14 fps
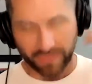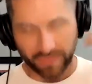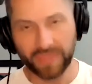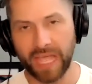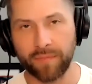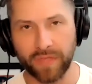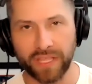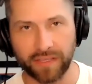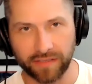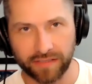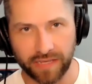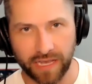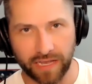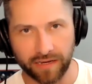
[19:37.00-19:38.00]
that being
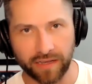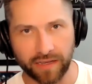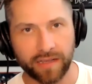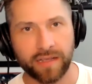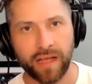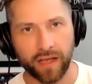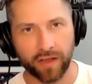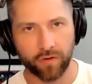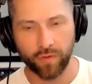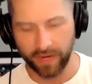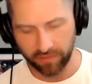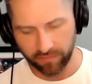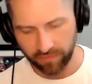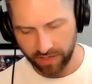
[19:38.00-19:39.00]
said, a
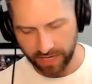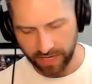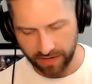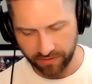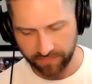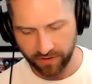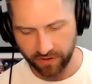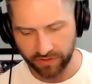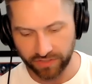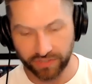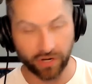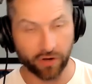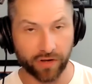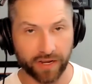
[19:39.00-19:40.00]
quick rundown of our
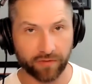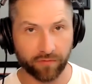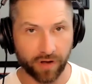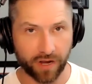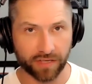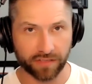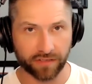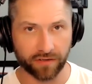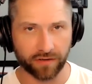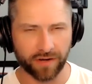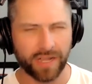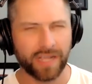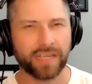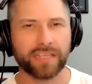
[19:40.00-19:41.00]
starting roster,
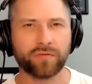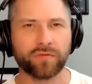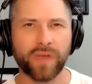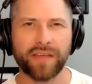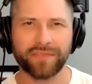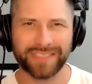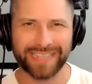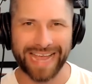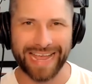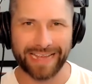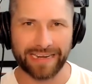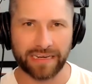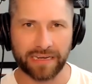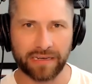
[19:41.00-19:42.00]
because we have
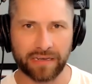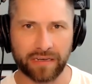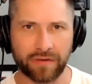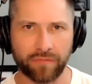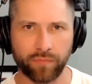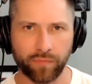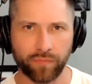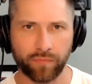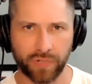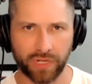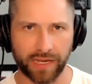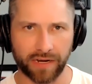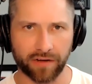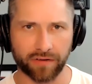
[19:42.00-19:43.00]
10
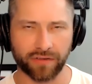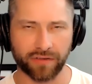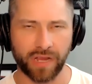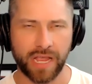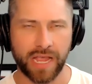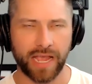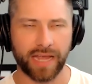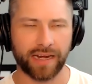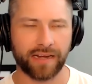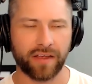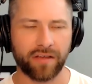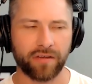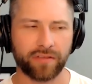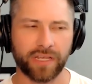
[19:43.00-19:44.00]
players. And I
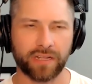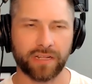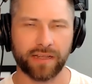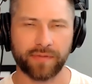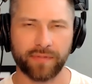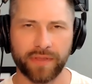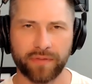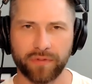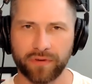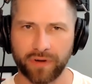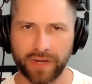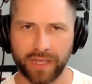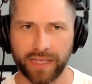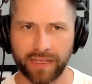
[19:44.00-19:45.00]
know that a lot of people
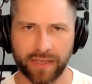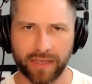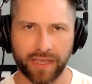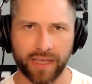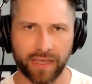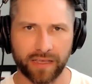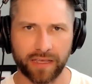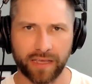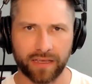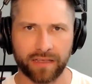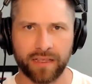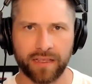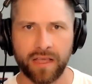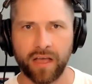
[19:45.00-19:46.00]
are
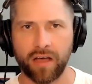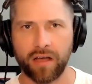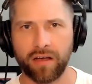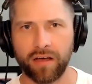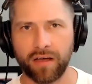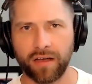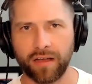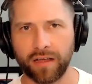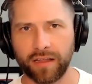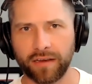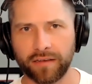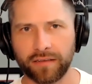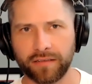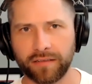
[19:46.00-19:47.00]

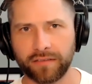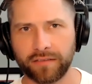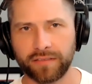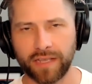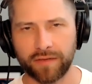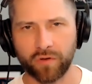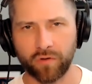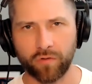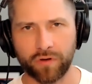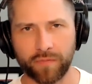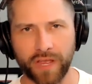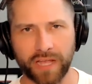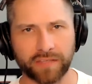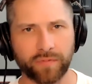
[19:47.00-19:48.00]
on double
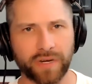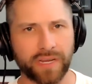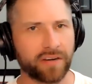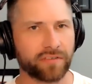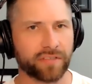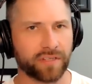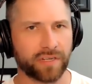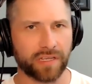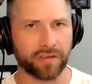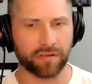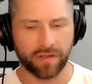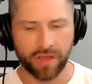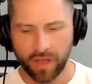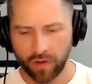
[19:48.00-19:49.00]
quarterbacks. But here's the deal.
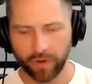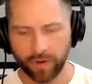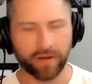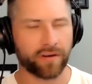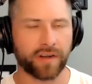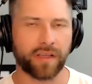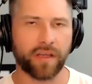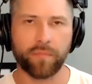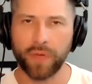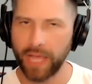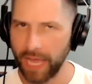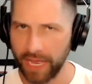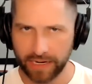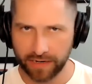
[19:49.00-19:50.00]
We are in a
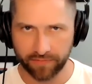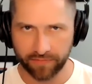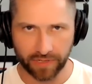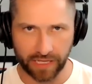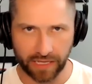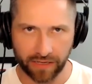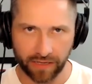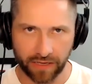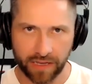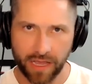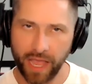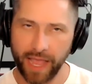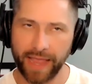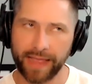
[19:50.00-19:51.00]
competitive league.
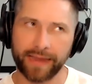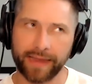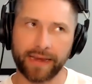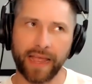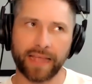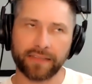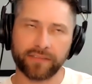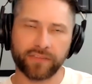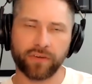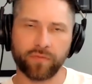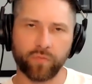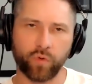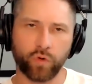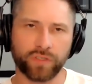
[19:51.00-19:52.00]
And at
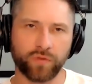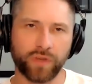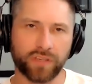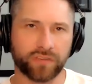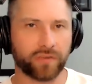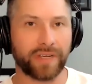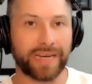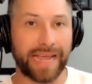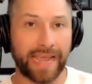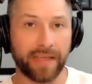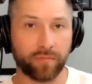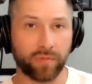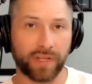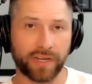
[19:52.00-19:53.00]
certain points, we also had
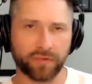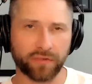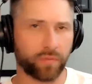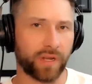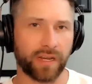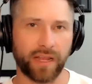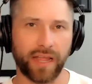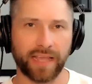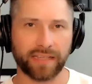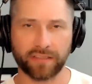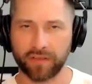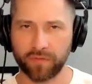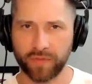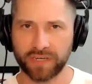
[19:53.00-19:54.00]
8 players. But as a
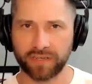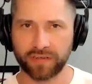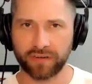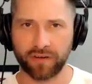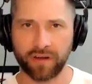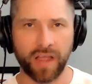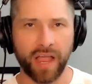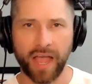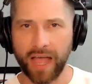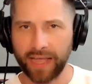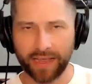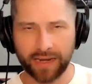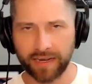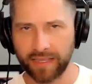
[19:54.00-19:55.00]
commissioner,
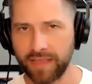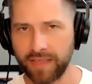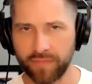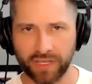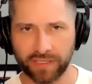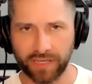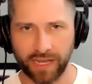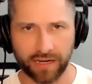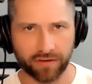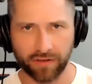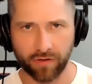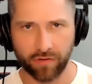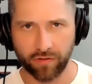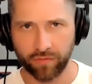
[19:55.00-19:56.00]
I got to keep it standard
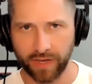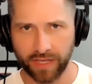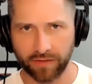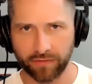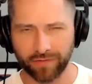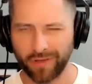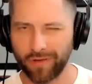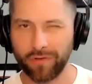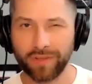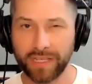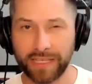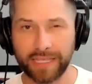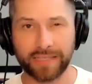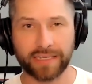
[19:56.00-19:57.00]
the whole way through. The
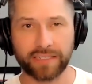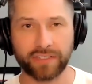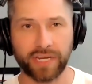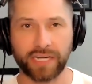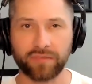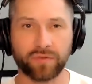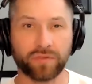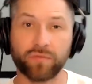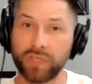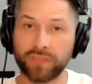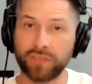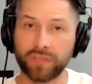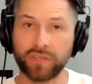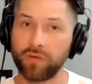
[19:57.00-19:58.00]
only thing that changed was we
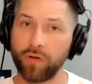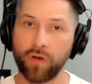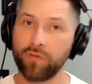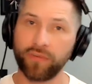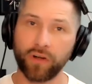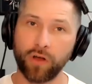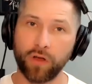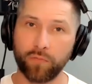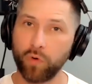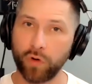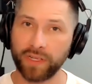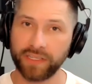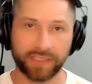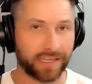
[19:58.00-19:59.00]
used to do overall
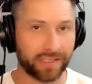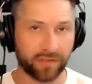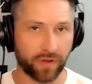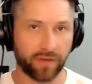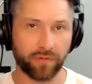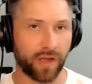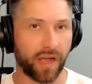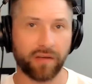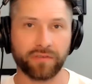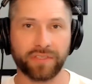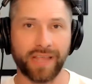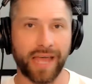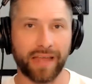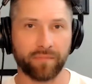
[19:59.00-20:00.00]
points because I
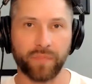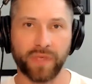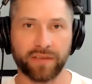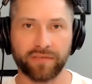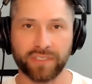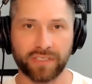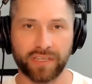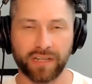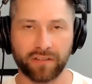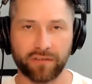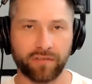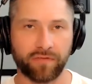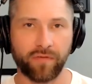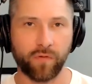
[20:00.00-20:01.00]
was that big of a
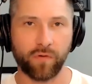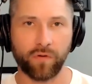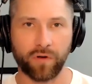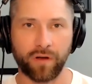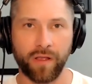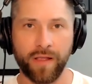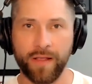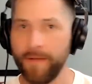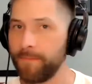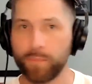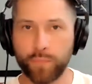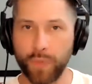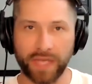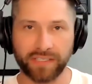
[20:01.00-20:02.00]
stickler for
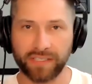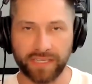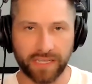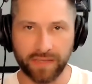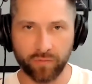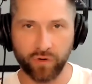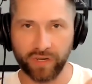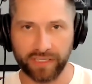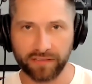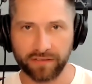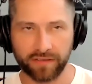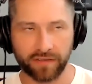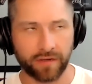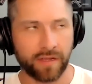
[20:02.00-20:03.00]
best team
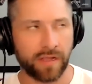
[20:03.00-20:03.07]
wins.